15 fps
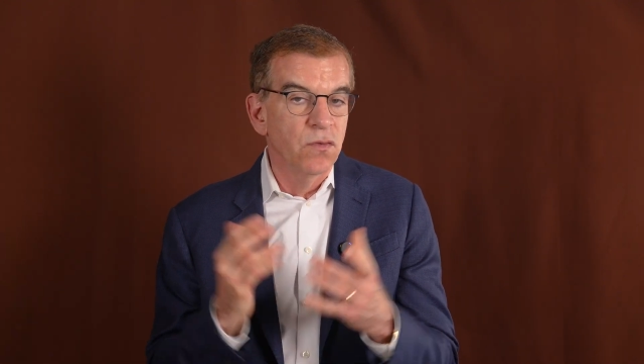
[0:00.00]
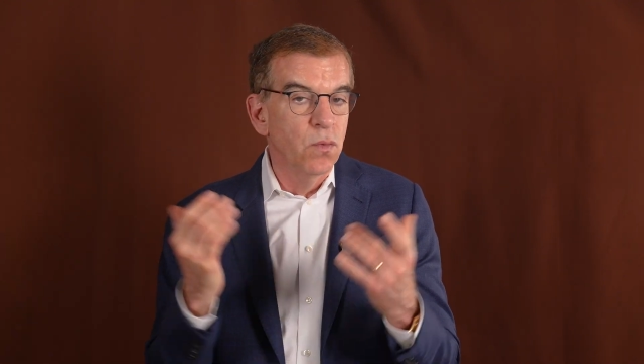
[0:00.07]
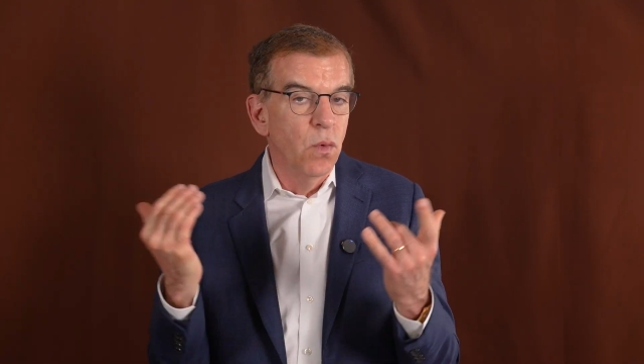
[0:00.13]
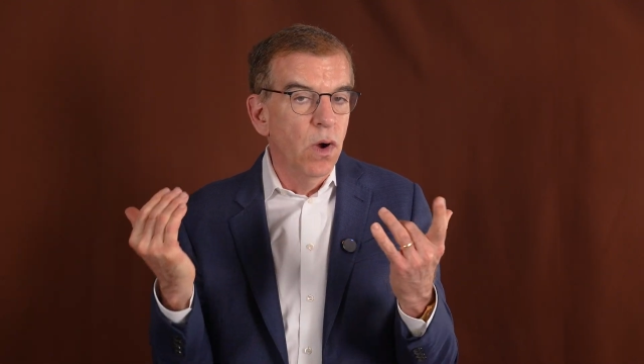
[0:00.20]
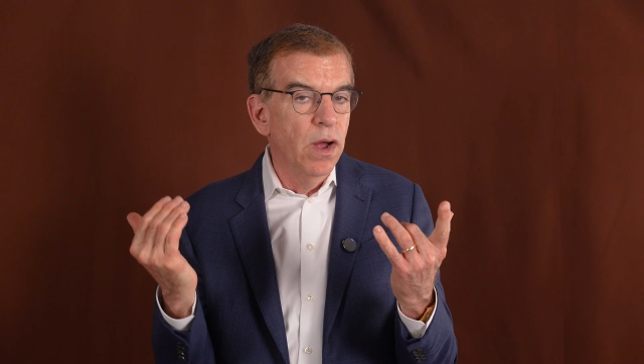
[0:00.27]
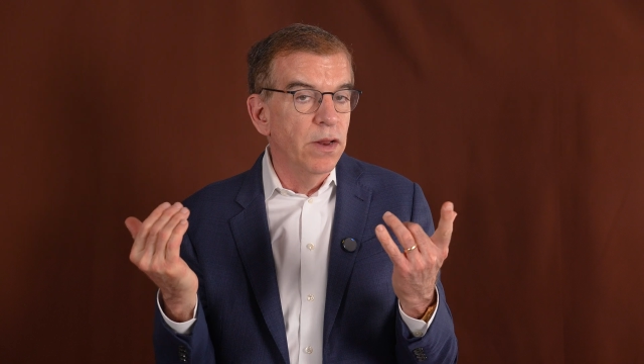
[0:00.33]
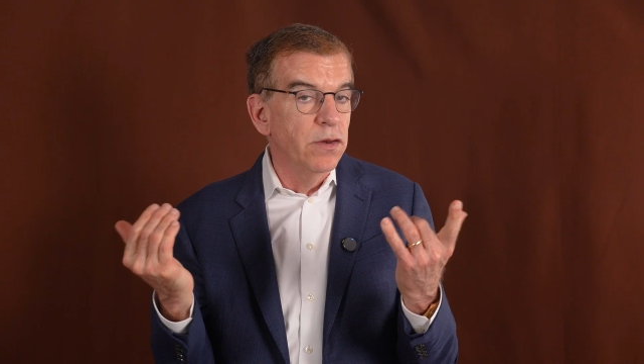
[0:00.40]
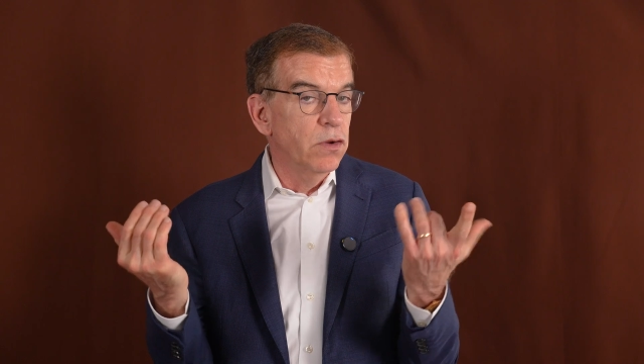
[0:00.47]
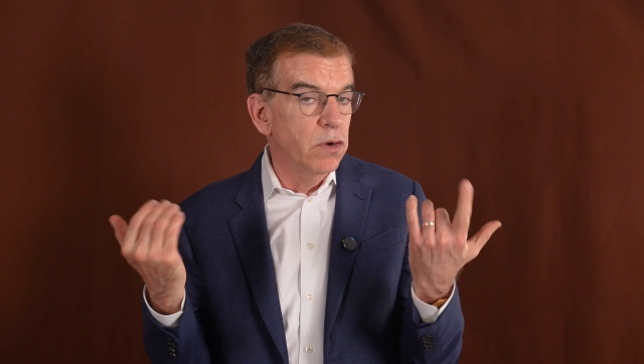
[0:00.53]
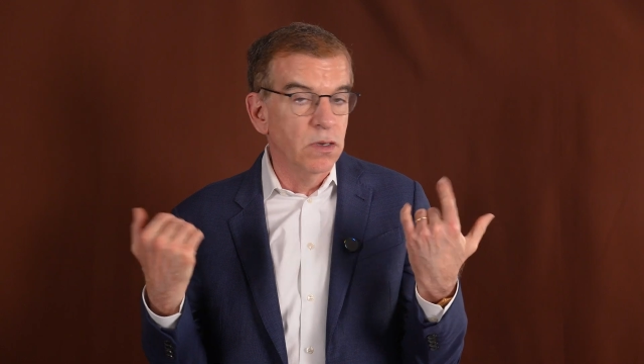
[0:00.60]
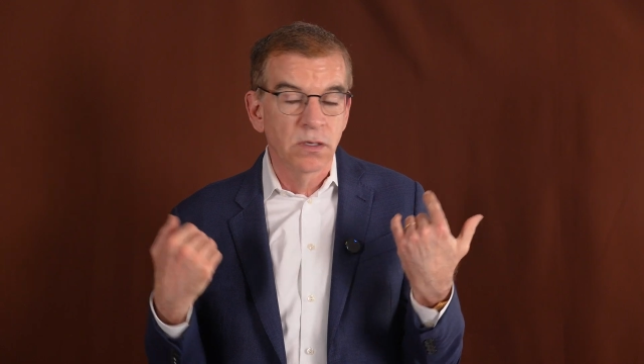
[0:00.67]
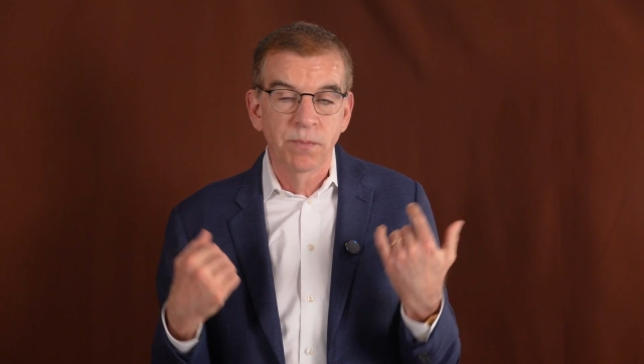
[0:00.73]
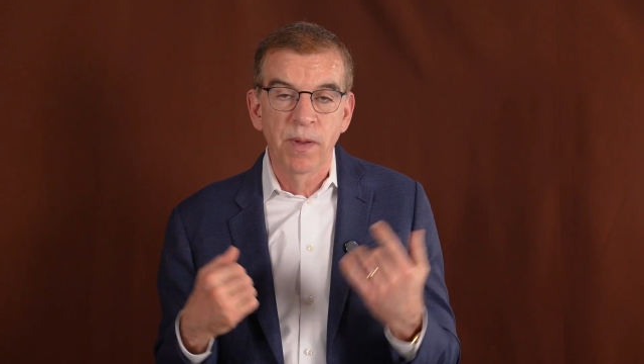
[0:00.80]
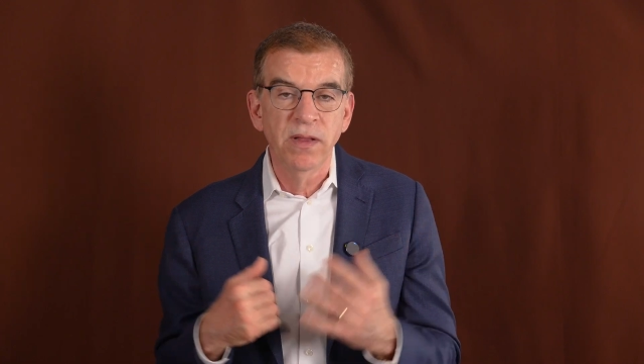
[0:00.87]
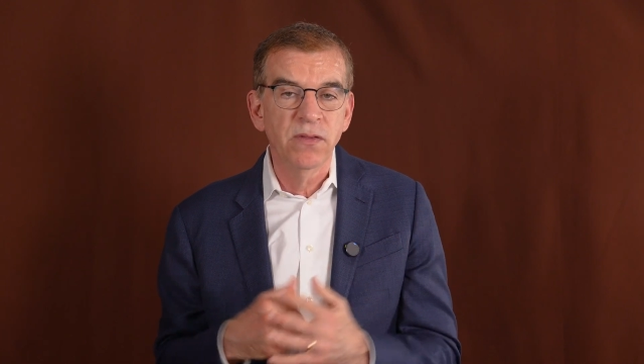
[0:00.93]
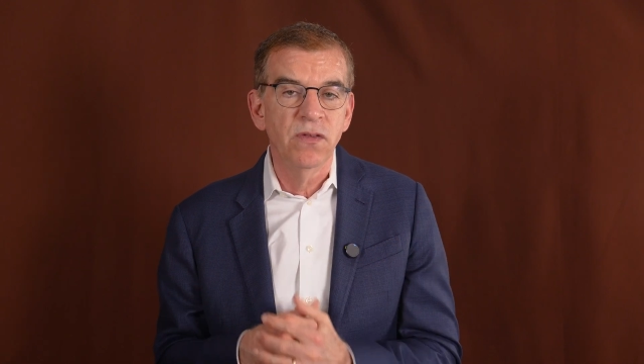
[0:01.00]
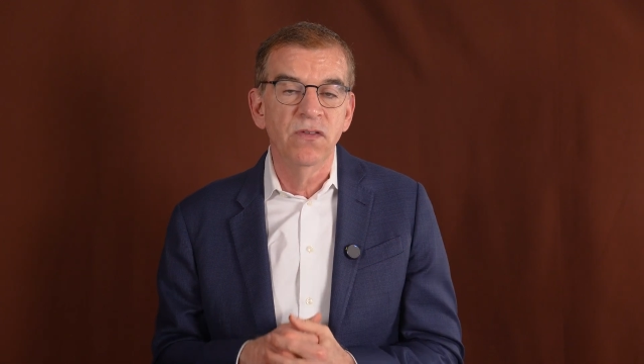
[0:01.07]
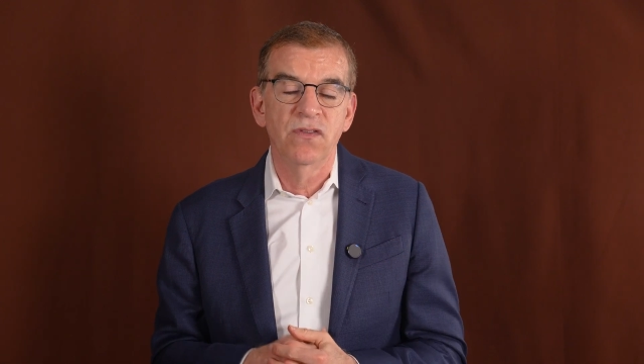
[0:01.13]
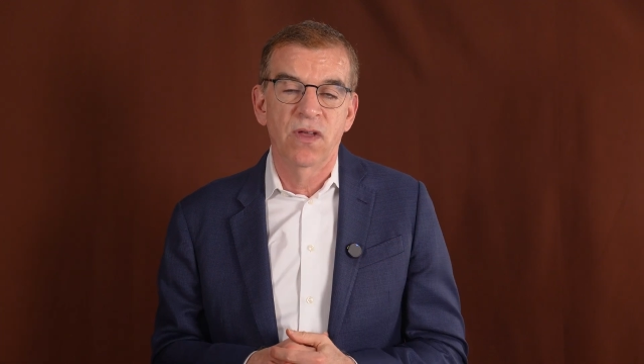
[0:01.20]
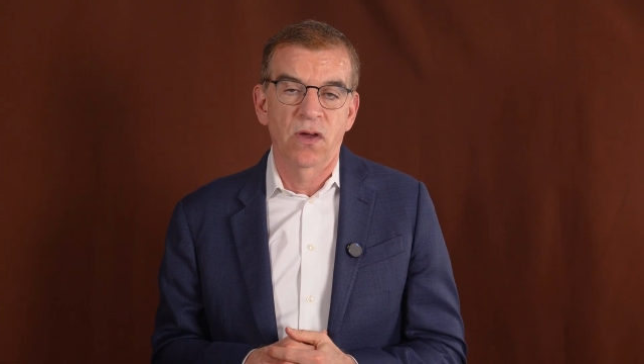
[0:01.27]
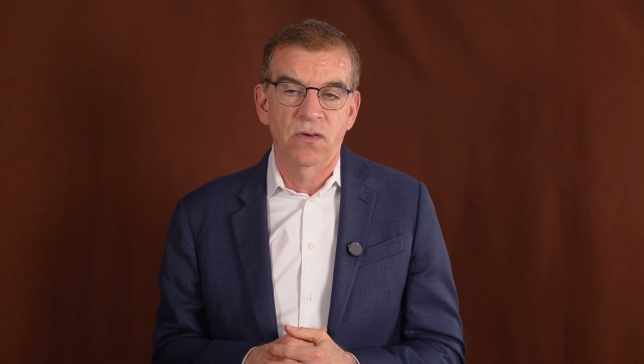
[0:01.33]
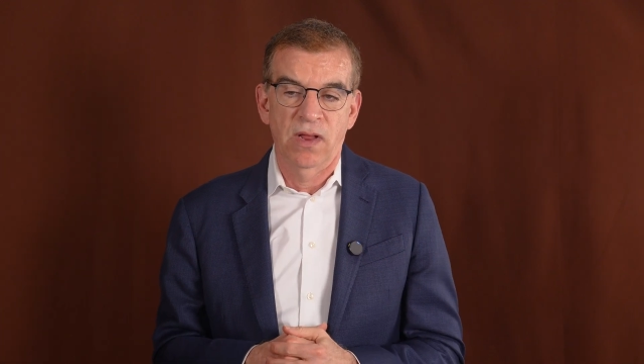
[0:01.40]
1, your
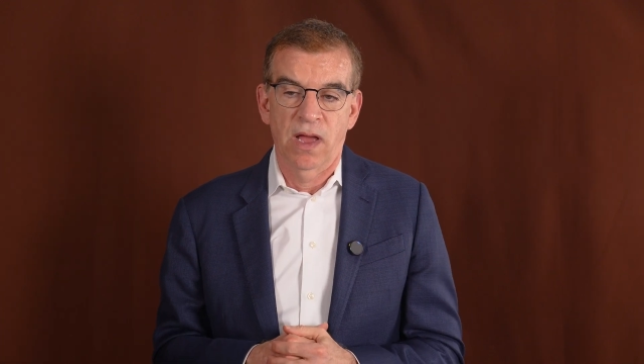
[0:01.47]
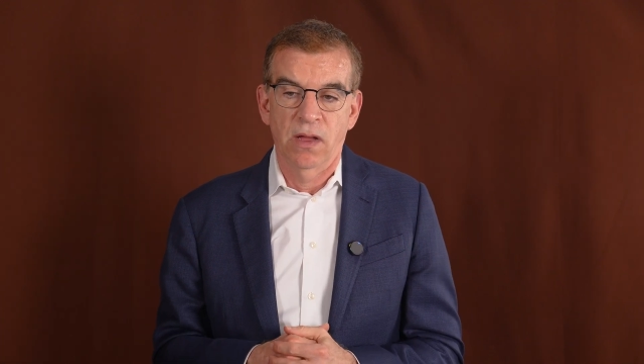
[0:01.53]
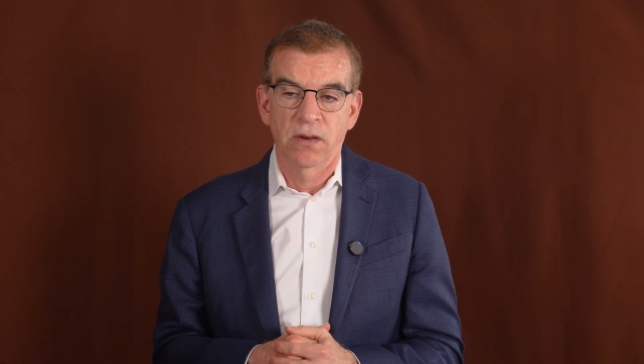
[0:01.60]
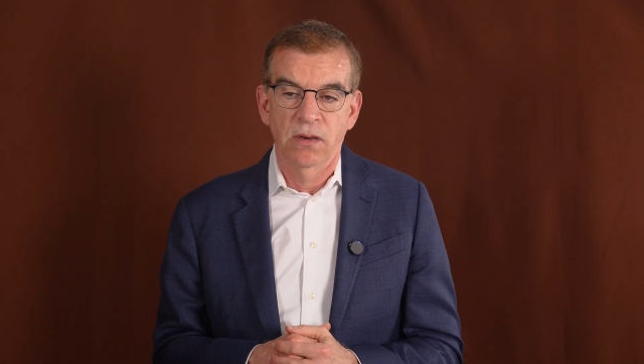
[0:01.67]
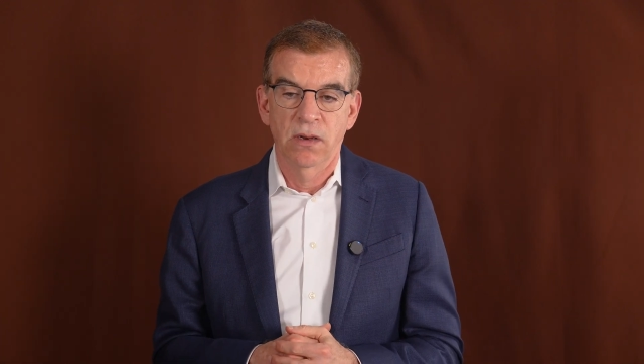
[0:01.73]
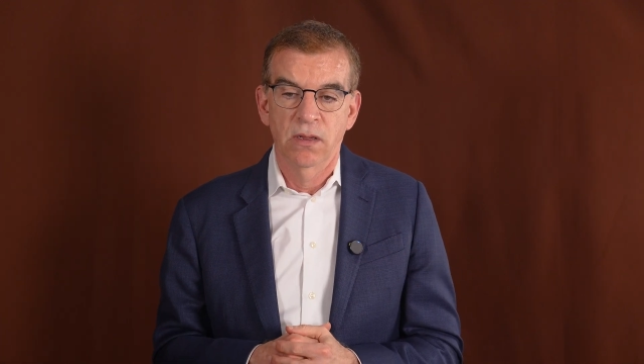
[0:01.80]
expenses go down.